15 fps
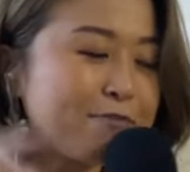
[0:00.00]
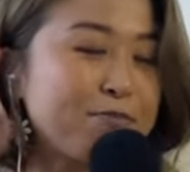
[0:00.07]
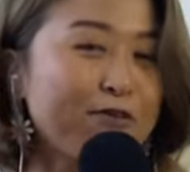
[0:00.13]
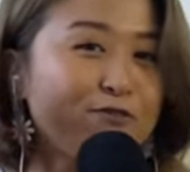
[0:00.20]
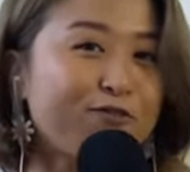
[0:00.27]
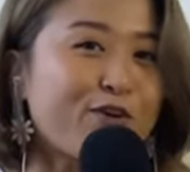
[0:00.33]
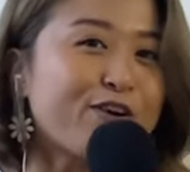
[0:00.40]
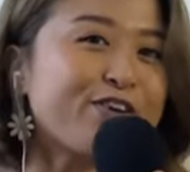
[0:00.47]

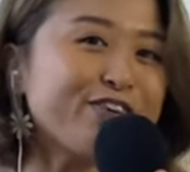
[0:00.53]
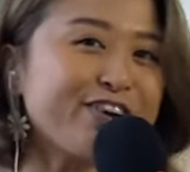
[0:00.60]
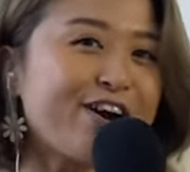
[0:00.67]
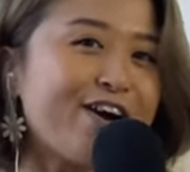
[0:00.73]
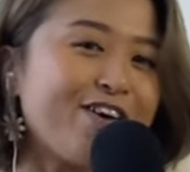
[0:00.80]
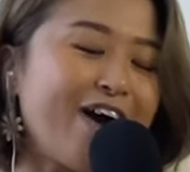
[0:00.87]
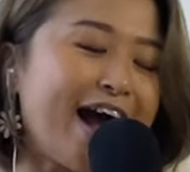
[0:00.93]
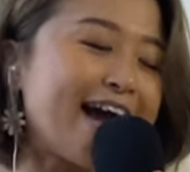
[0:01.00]
And before you
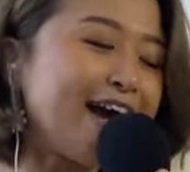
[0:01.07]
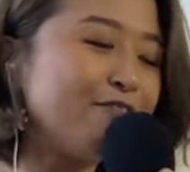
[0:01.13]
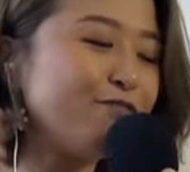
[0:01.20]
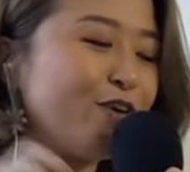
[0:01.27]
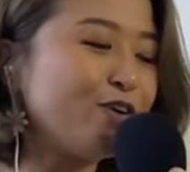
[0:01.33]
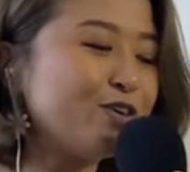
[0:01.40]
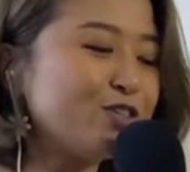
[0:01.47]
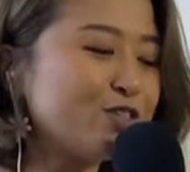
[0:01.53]
go, I
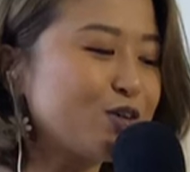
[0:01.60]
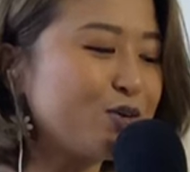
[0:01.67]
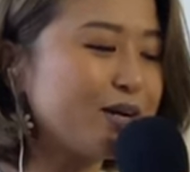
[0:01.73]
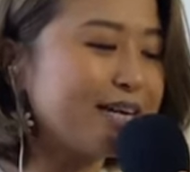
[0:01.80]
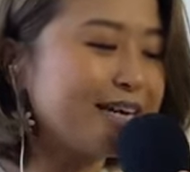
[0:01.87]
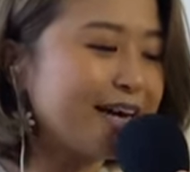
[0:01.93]
have also